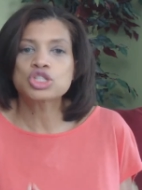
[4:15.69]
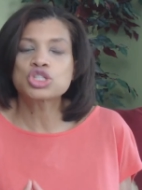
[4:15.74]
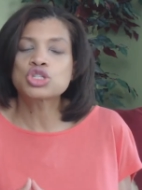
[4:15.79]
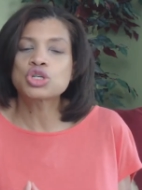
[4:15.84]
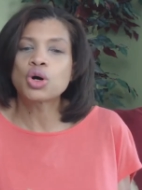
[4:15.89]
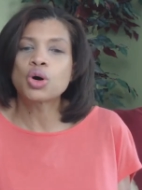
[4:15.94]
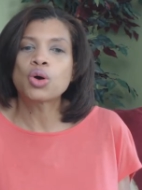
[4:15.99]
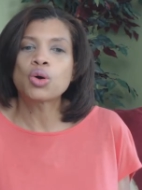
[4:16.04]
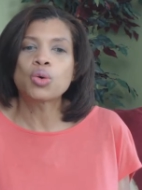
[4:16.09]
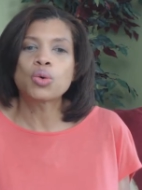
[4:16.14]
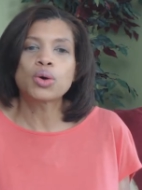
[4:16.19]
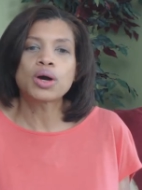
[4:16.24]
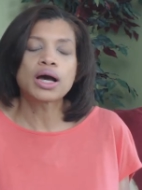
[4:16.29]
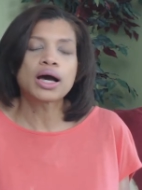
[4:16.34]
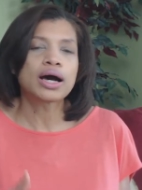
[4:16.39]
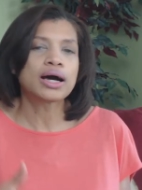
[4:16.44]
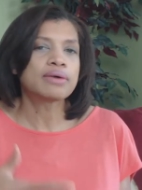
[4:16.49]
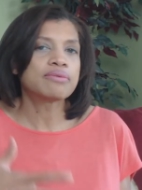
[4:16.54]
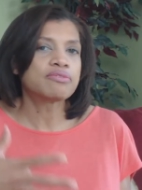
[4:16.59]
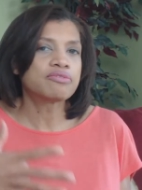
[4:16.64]
So
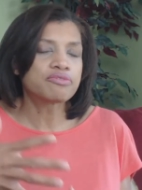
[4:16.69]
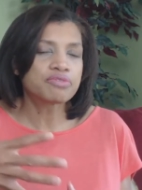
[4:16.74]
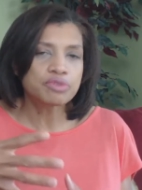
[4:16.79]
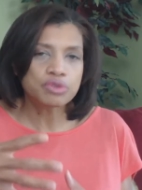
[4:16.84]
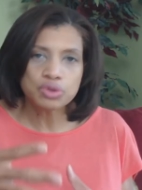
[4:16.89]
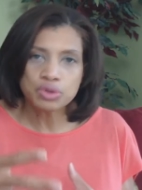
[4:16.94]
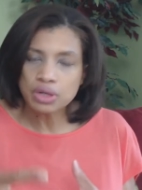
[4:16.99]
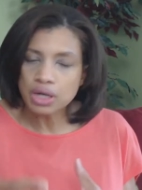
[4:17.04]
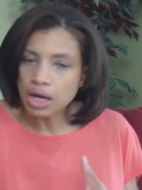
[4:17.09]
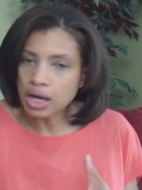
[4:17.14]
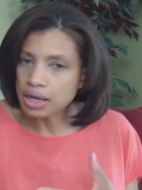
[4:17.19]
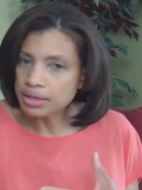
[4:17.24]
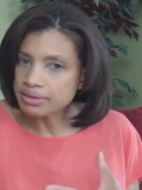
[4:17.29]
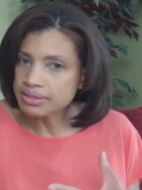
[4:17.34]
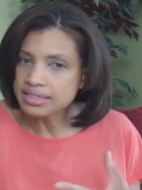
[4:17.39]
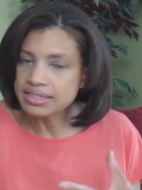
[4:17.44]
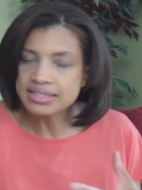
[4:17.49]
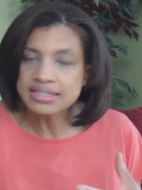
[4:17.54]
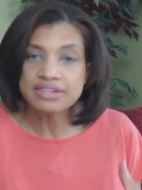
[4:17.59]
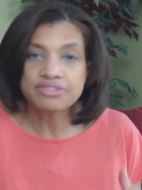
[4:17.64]
uh,
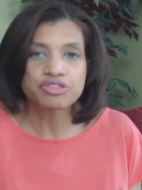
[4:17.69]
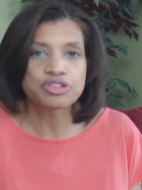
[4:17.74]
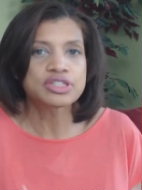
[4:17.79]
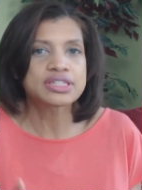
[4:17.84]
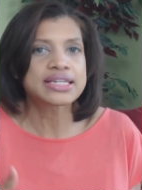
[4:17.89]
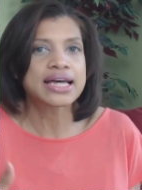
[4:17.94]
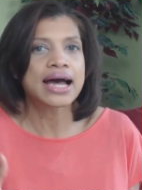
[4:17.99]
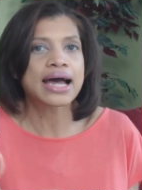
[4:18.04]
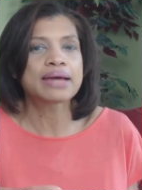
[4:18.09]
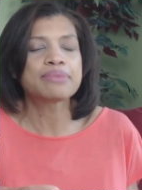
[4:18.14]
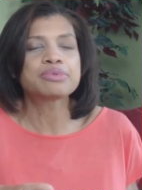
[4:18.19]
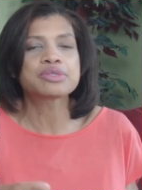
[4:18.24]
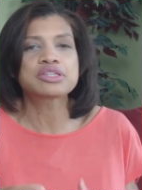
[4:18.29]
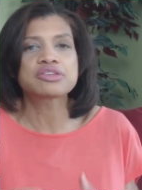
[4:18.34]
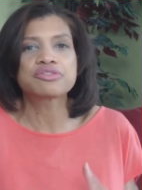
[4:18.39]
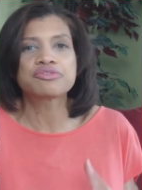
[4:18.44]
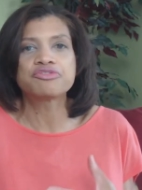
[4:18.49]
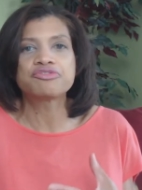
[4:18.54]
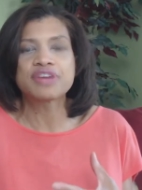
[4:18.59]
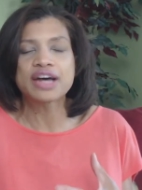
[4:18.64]
different
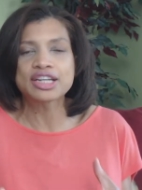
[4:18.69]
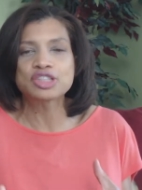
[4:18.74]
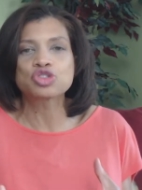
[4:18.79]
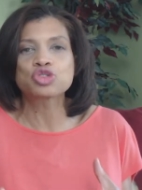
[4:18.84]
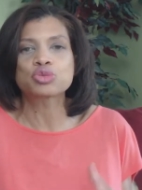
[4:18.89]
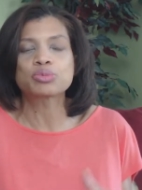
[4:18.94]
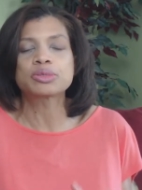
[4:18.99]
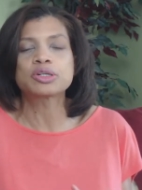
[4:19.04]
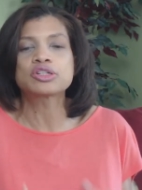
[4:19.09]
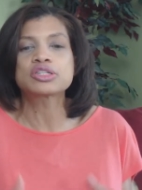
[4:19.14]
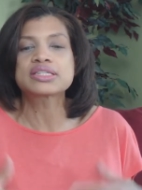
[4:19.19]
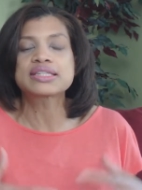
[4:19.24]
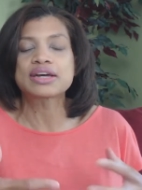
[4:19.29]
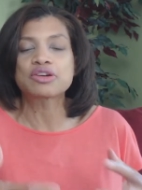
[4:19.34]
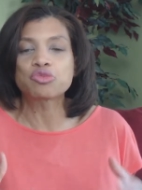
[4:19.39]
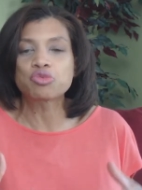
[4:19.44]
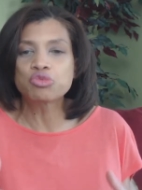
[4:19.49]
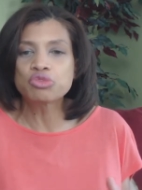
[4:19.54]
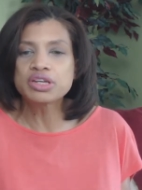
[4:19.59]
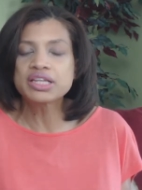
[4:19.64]
types of vegetables
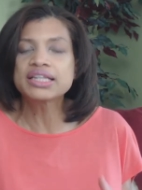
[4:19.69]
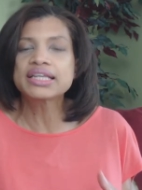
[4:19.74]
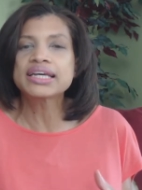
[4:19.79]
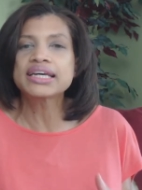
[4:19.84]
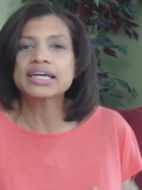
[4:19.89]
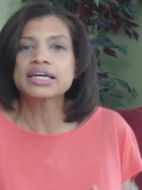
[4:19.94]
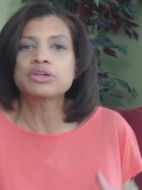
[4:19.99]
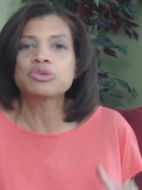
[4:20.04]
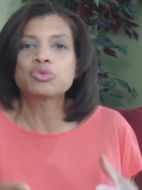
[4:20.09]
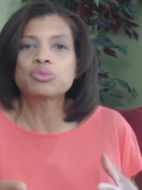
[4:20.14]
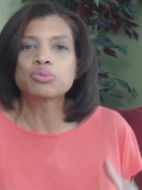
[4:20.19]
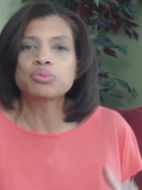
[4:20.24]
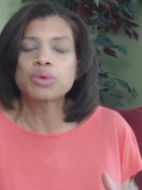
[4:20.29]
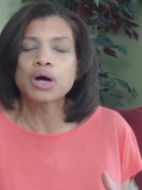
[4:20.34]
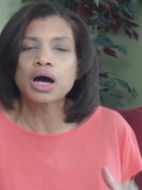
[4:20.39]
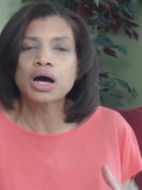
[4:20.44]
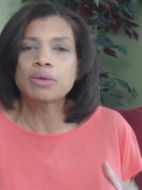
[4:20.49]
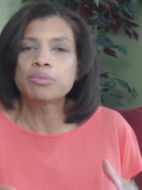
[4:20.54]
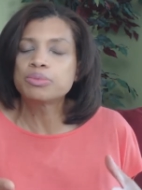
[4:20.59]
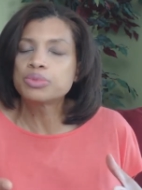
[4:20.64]
that really can
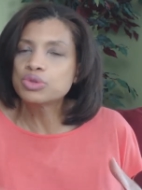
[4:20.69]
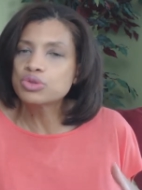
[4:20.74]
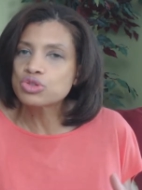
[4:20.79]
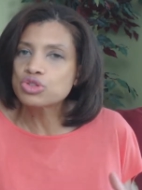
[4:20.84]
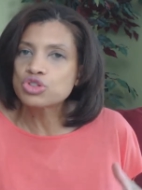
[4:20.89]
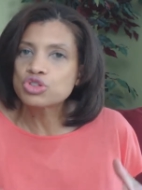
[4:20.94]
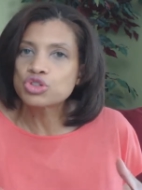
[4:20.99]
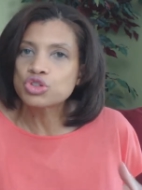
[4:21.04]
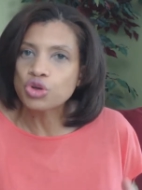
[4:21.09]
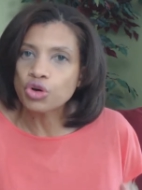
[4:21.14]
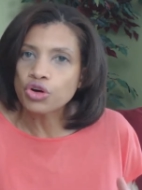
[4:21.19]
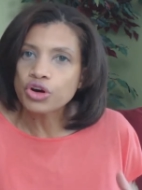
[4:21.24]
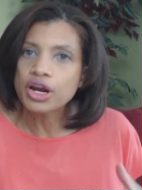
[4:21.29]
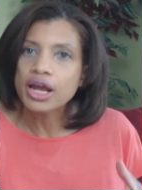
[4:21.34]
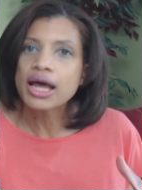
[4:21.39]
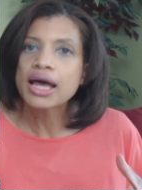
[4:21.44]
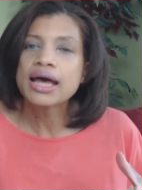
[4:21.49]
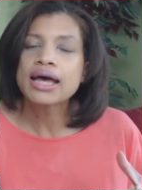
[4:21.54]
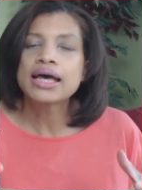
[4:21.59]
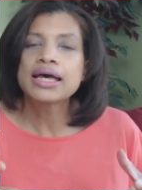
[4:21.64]
uh, boost
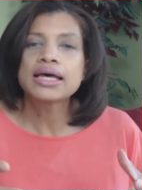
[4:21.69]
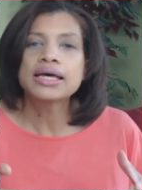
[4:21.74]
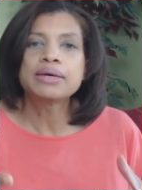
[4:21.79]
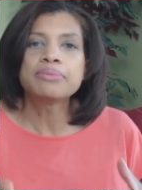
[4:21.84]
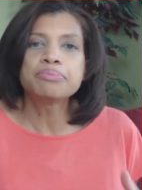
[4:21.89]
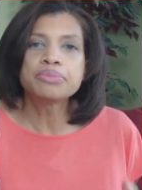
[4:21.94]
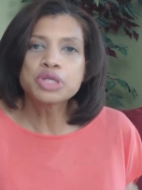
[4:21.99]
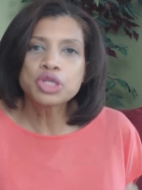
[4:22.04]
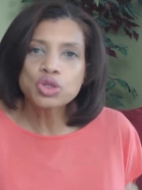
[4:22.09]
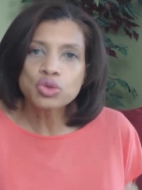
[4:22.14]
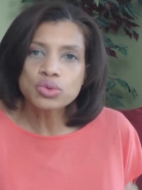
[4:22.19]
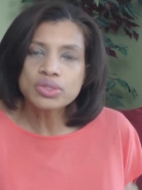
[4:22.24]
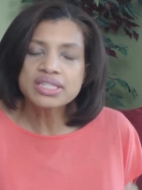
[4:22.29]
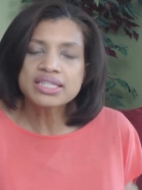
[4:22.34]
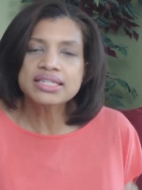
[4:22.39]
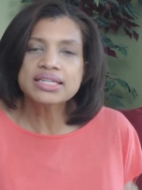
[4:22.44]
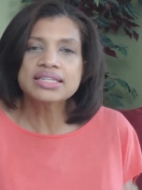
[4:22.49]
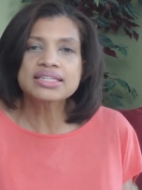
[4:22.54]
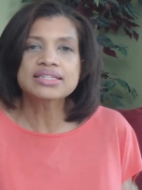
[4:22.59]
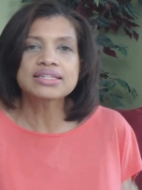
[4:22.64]
your immune
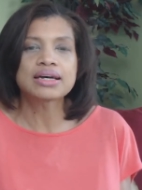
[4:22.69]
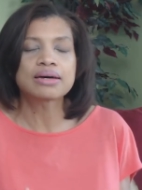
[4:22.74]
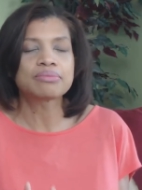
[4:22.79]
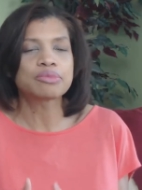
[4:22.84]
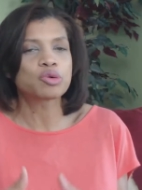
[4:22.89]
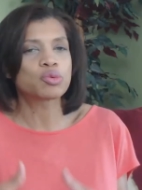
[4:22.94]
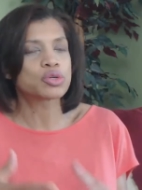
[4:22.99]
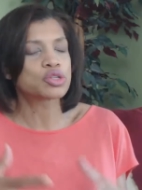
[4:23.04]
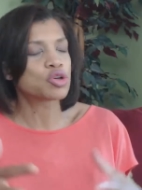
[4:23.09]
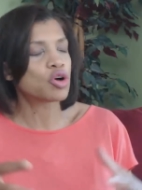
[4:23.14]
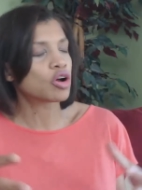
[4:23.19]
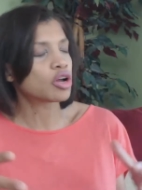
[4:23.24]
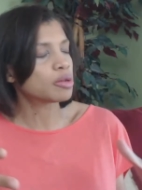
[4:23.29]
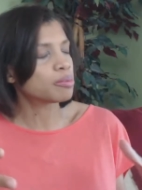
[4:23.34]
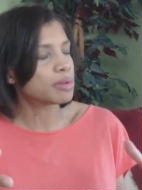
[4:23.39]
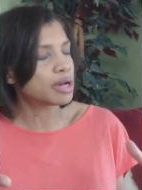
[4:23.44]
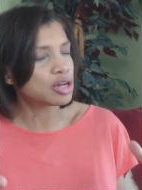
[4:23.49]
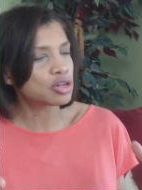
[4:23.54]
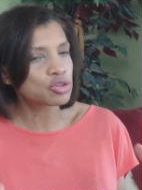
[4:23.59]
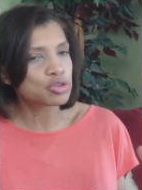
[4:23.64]
system. We're
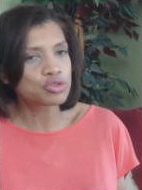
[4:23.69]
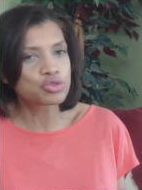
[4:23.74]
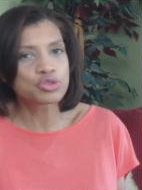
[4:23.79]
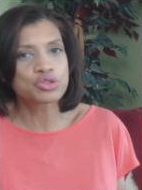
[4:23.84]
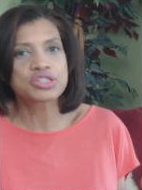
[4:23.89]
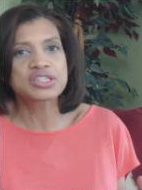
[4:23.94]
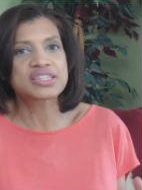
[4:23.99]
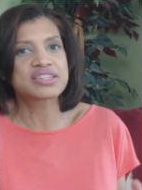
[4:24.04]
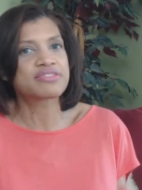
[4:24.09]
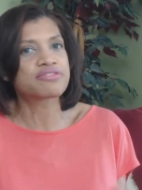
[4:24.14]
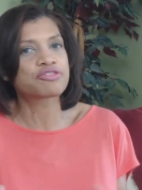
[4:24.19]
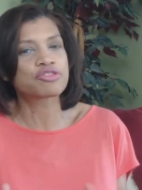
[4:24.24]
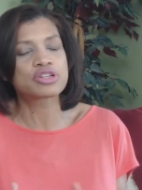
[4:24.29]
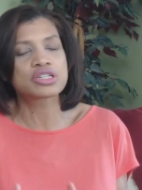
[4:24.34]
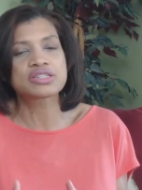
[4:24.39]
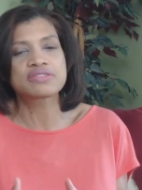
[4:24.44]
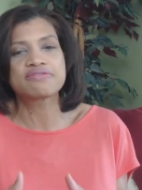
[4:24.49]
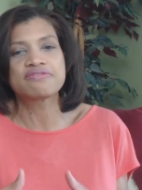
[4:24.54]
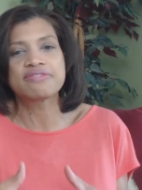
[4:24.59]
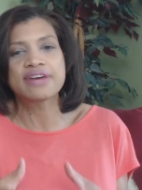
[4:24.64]
talking about
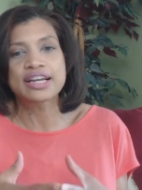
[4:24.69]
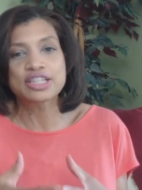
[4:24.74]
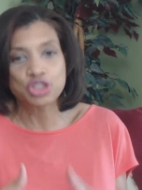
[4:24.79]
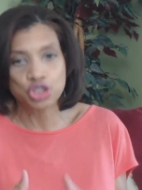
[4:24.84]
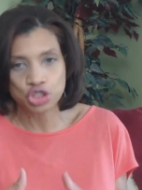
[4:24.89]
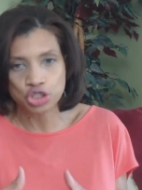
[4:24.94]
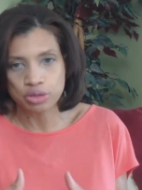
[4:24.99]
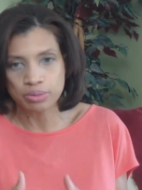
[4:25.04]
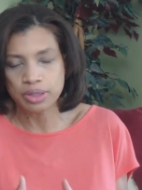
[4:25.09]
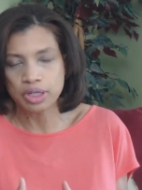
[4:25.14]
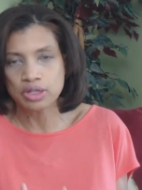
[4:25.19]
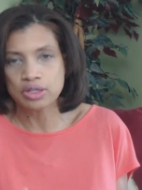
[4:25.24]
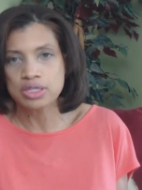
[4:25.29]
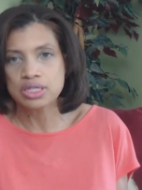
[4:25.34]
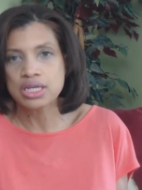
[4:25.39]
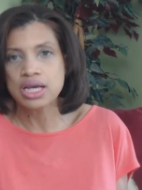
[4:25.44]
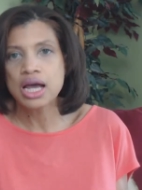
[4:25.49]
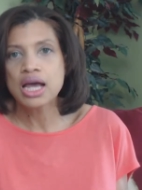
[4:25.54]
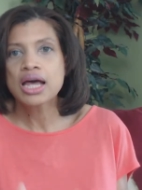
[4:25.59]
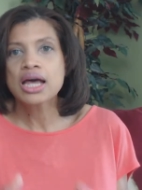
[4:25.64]
cruciferous
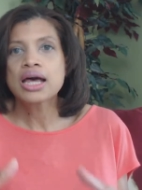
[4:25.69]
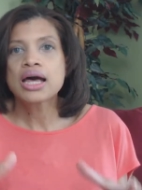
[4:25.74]
vegetables.